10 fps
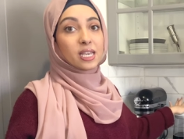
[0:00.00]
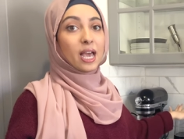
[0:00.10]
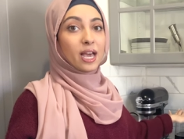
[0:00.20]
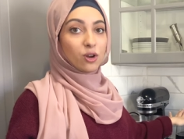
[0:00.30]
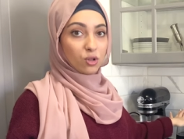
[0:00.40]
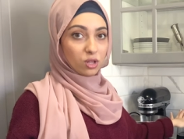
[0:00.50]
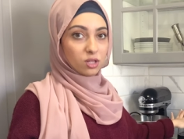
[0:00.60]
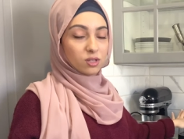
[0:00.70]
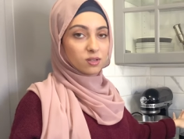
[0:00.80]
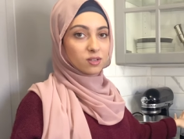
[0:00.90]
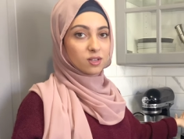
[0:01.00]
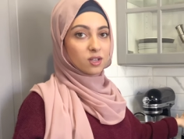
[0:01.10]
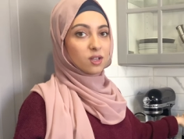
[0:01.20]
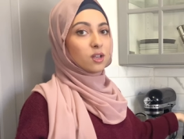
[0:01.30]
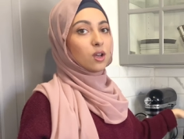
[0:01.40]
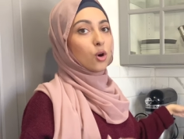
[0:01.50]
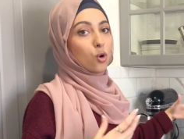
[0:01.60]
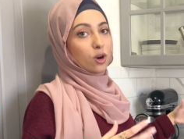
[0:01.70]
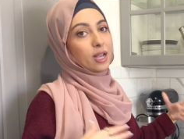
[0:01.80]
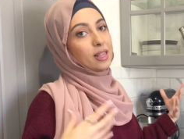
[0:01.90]
kettle
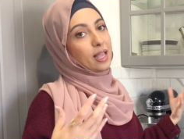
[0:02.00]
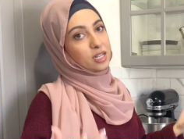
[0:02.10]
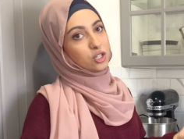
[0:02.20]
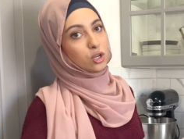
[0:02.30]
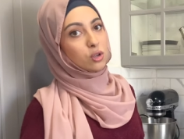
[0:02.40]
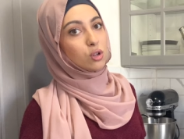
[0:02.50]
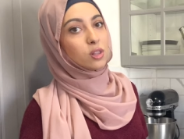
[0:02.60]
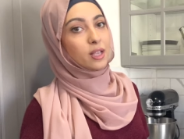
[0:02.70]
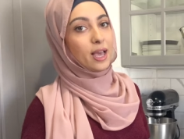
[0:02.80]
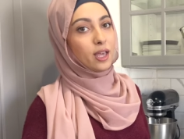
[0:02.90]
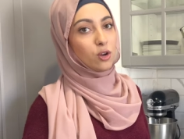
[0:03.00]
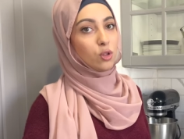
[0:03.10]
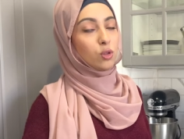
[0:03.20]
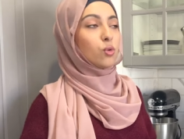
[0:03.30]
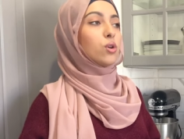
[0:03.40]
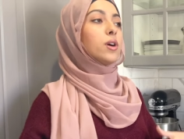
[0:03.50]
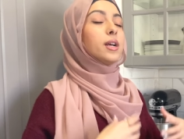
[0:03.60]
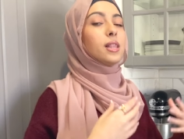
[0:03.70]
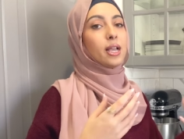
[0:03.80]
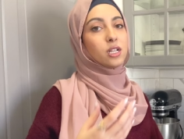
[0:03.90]
or electrical kettle or
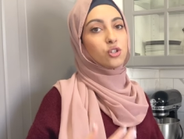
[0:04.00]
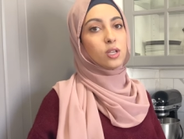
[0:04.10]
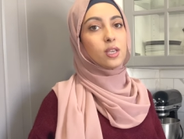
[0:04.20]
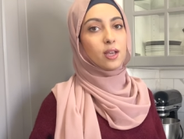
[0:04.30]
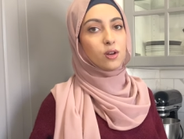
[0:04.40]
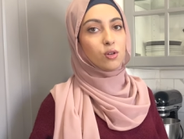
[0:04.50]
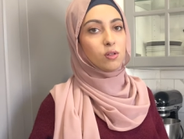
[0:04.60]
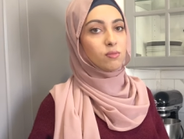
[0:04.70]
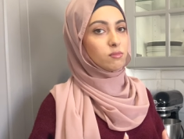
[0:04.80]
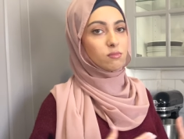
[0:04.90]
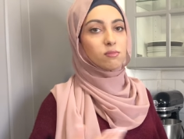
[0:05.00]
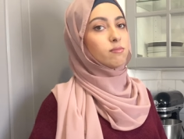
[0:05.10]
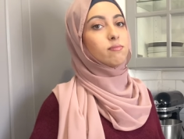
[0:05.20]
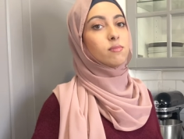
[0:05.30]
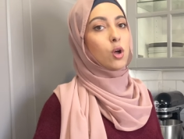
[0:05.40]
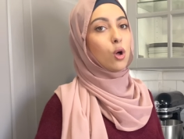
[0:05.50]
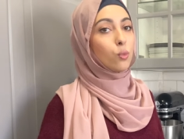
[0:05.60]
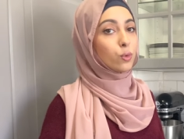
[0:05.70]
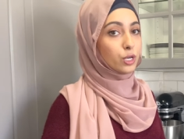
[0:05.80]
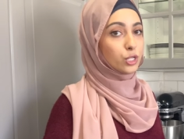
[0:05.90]
electric kettle. All
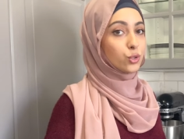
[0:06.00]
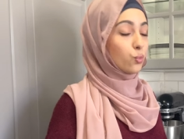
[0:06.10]
words